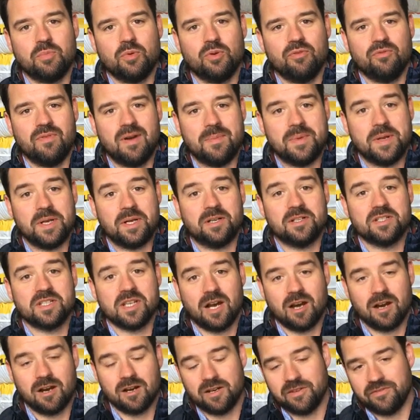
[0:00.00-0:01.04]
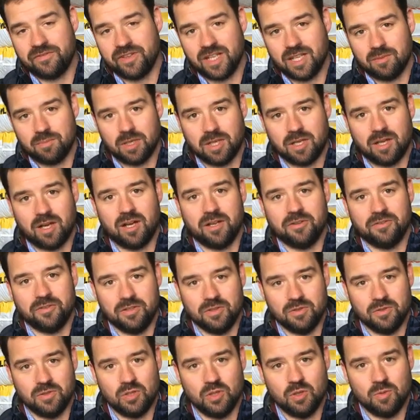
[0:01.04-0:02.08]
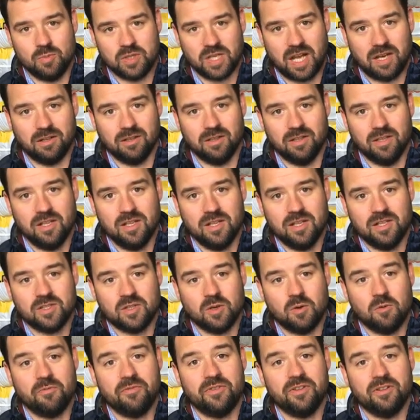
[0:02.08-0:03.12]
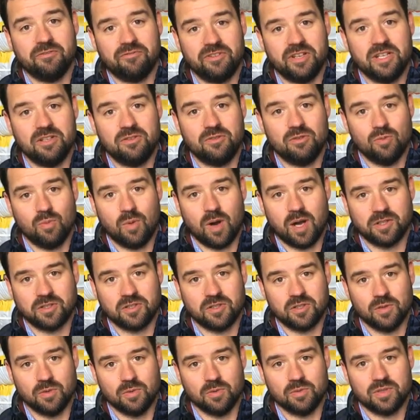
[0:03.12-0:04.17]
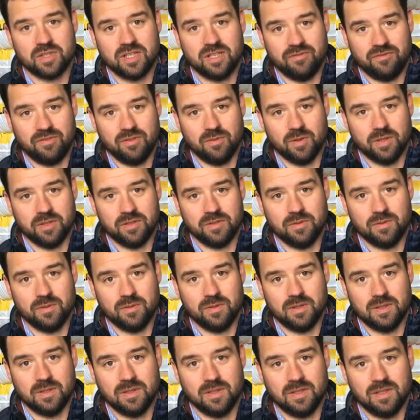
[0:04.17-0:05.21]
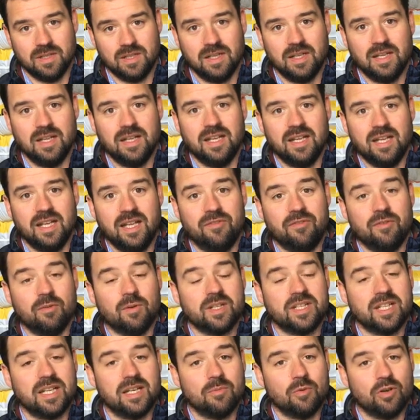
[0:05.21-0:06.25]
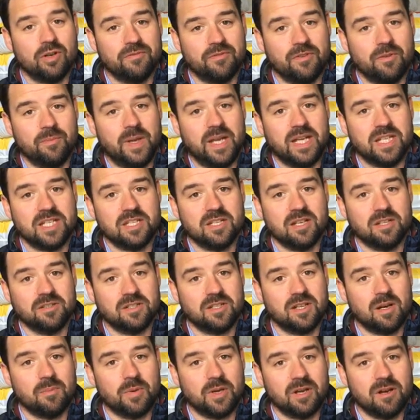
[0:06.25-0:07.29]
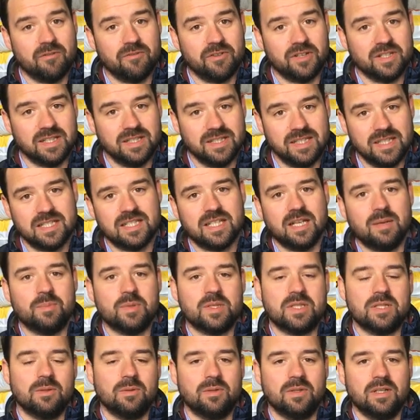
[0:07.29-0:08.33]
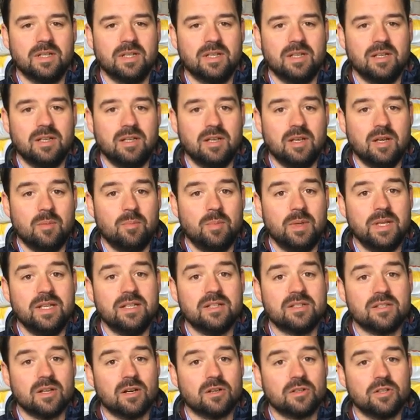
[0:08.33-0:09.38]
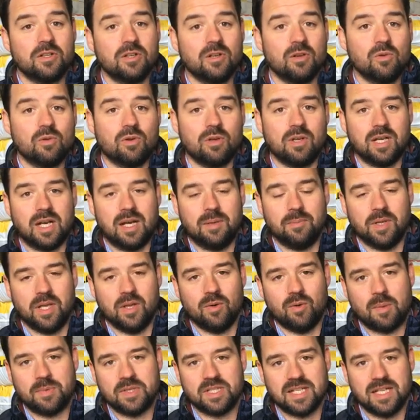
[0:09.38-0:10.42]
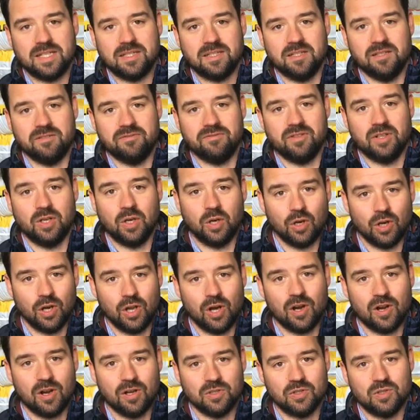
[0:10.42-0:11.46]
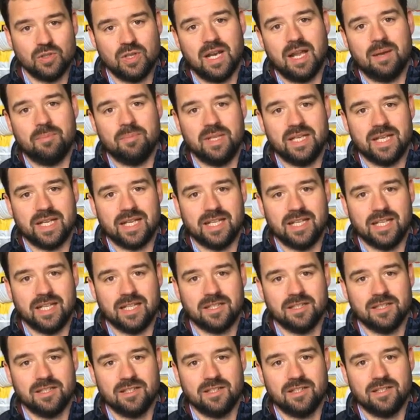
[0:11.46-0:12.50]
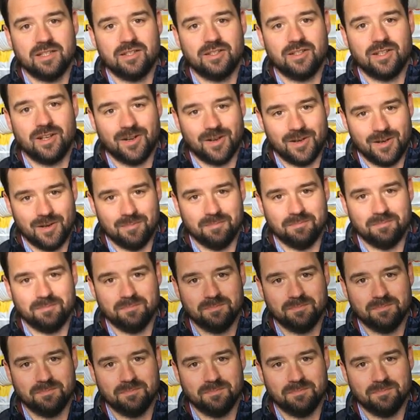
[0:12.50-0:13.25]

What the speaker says: Proof webinars are available on the YouTube channel, so feel free to watch those if you want. If you want any more information on the topic covered in this episode, please talk to your local Glanbia representative or log on to glanbiaconnect.com.